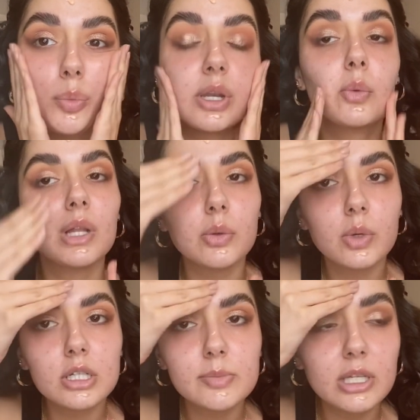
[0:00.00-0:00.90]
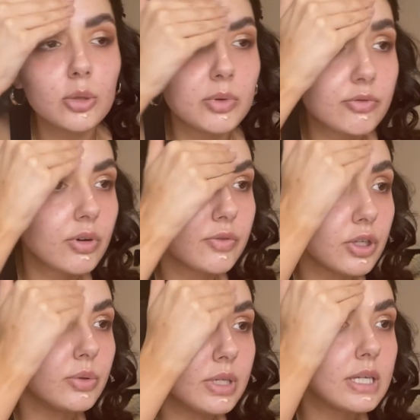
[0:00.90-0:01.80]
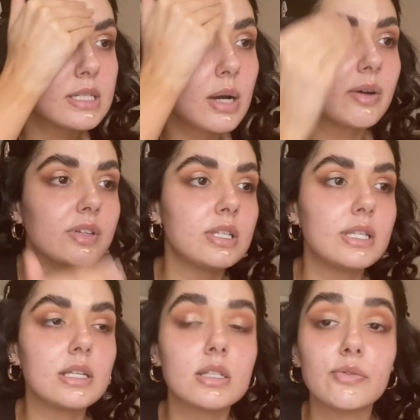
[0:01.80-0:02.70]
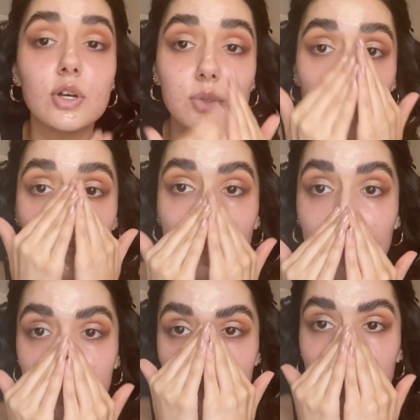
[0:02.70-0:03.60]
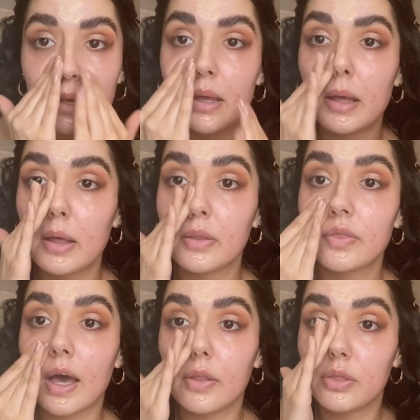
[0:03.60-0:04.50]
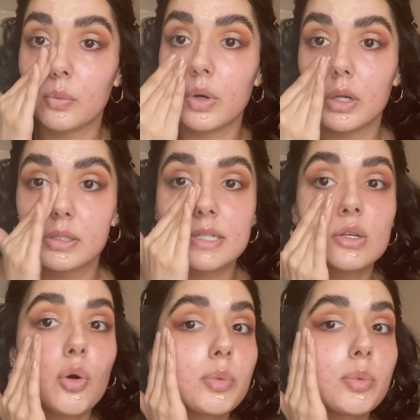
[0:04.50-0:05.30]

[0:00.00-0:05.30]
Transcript: Well, the world's been open for a few days, however today's the first weekend that the world is open.